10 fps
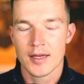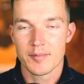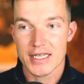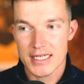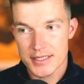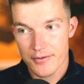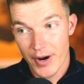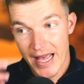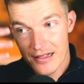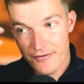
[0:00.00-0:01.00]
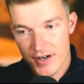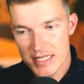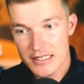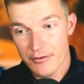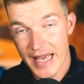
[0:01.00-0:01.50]
Because, well,
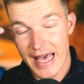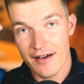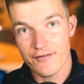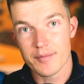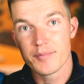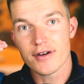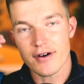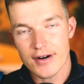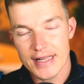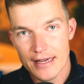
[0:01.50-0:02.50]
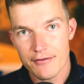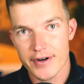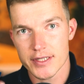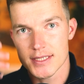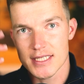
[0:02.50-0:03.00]
firstly, we have mirror
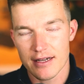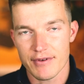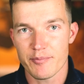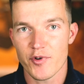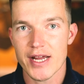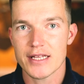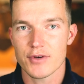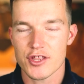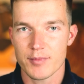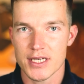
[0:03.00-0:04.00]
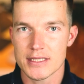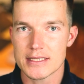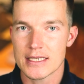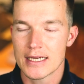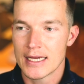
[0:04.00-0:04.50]
neurons in our brain, which
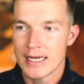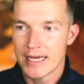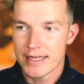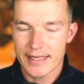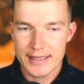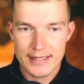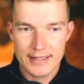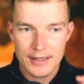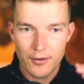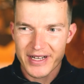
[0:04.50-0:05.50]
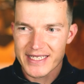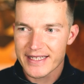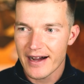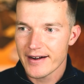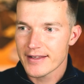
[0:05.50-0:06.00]
means that we
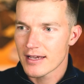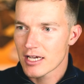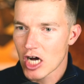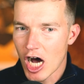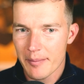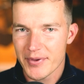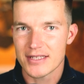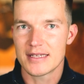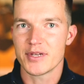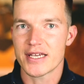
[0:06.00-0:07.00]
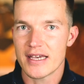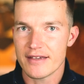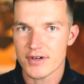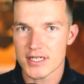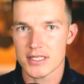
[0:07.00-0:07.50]
start copying the
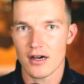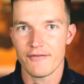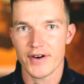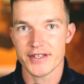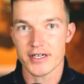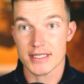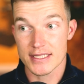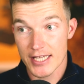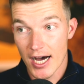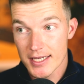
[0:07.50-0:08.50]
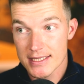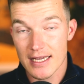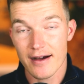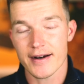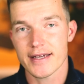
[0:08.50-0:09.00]
behaviors of others. Thoughts
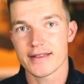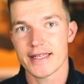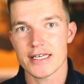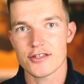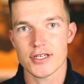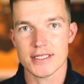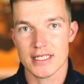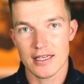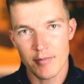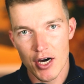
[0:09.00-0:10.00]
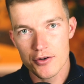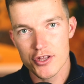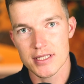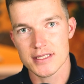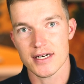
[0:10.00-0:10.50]
are contagious.
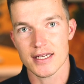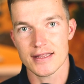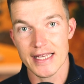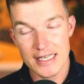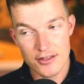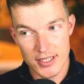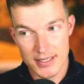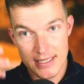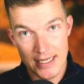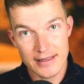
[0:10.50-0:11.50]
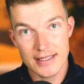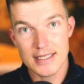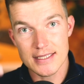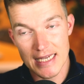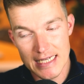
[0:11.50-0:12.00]
Emotions are contagious. This
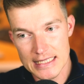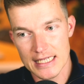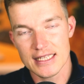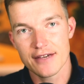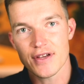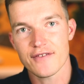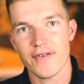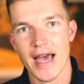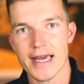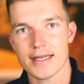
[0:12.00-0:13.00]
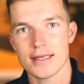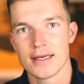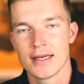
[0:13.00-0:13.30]
is a scientific fact.